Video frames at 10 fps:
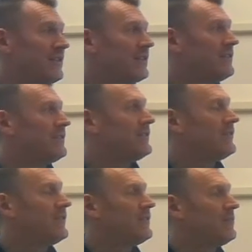the
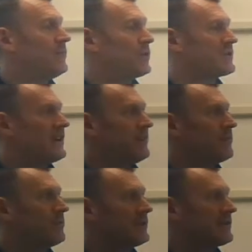more
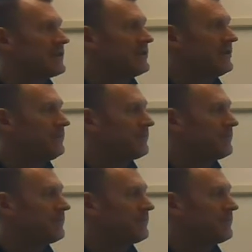stable position.